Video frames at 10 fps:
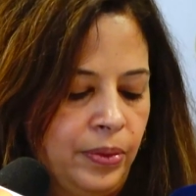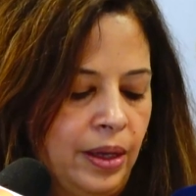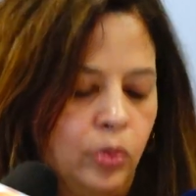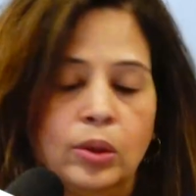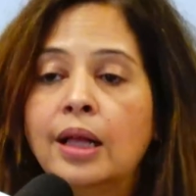
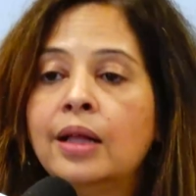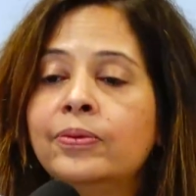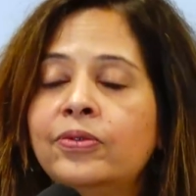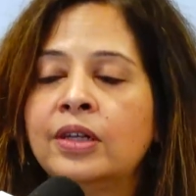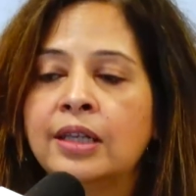It will
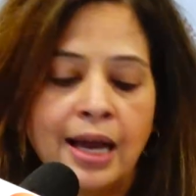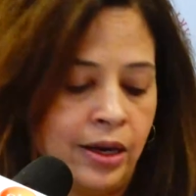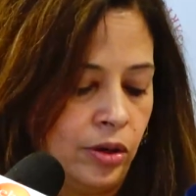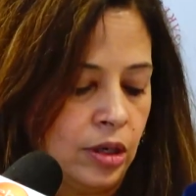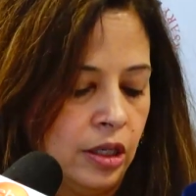help fund
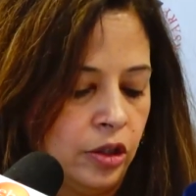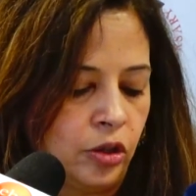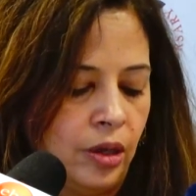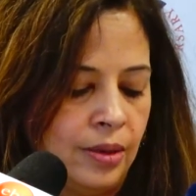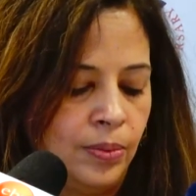
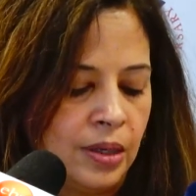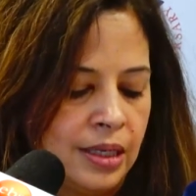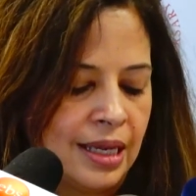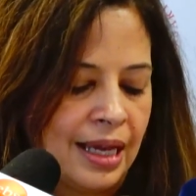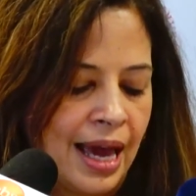agricultural
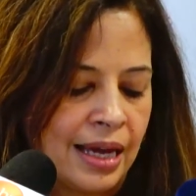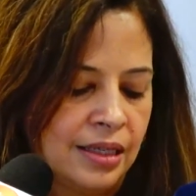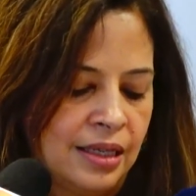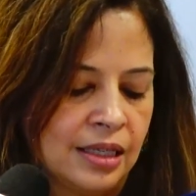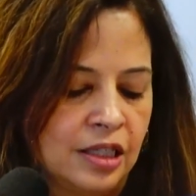inputs like
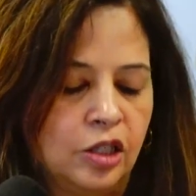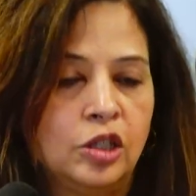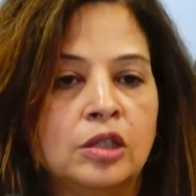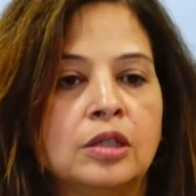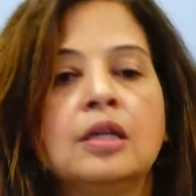access
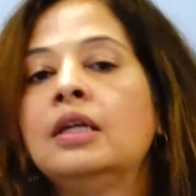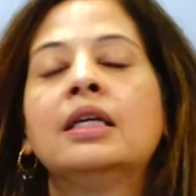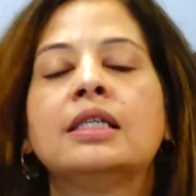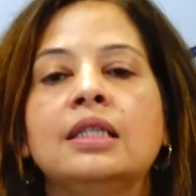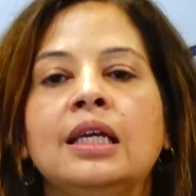to
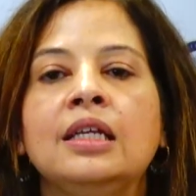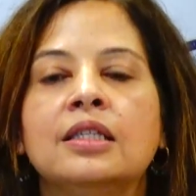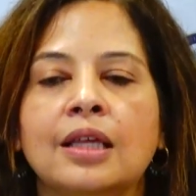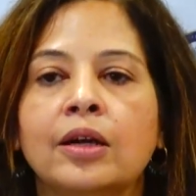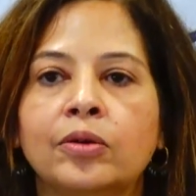
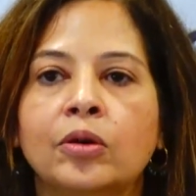seeds that